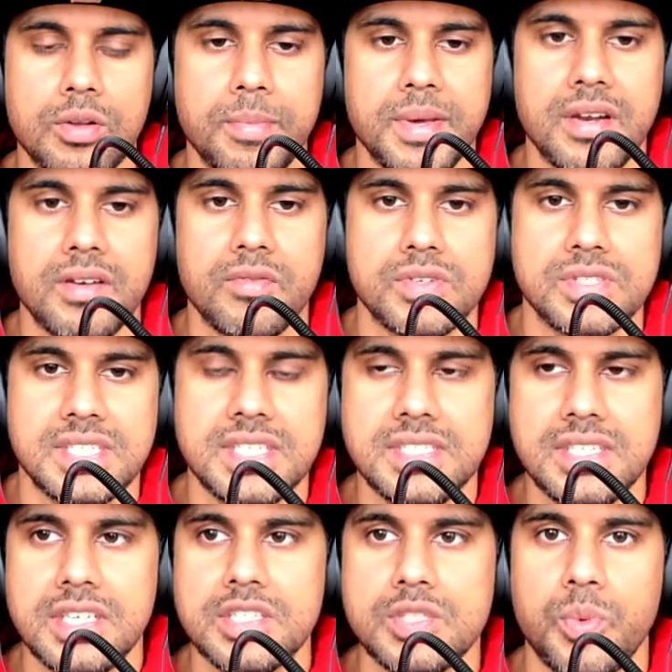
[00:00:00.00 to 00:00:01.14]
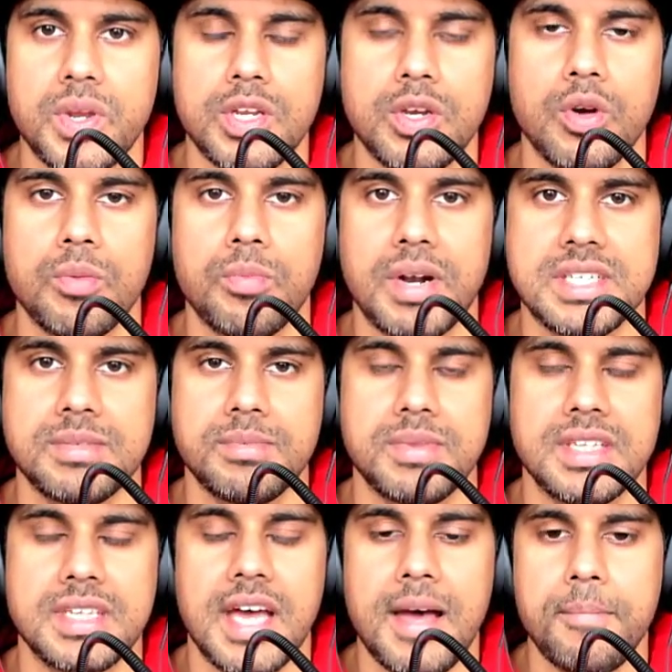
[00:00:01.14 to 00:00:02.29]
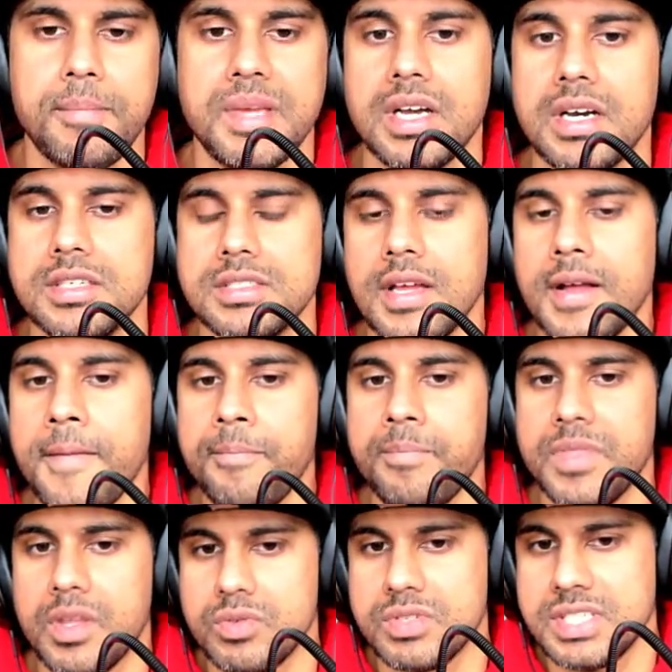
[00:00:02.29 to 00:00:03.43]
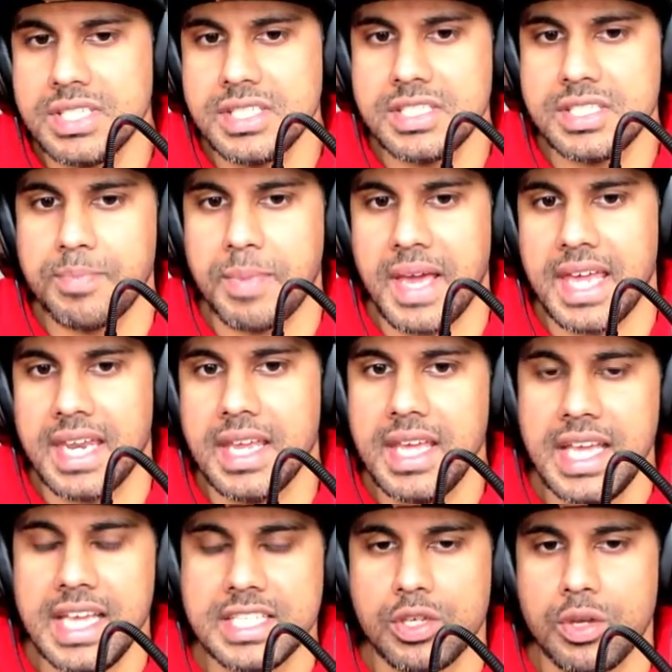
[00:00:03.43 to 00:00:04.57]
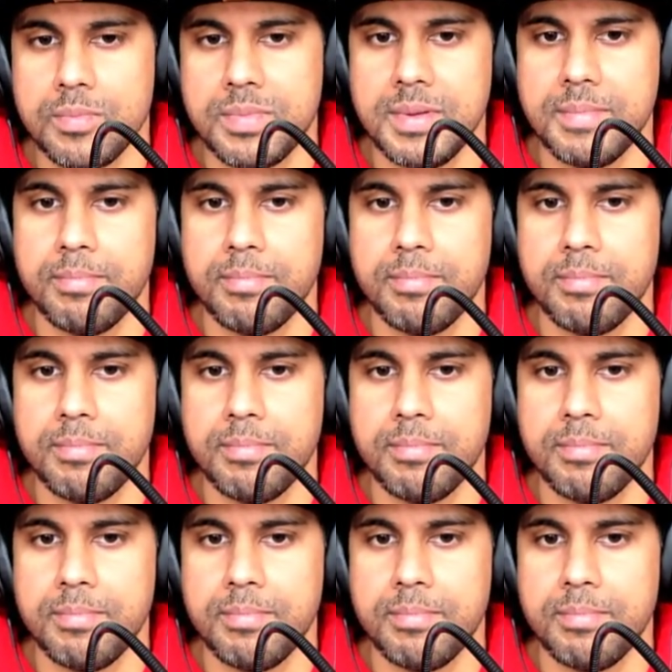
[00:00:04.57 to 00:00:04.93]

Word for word: bit of resistance when you go to press up the top because the resistance band is going to be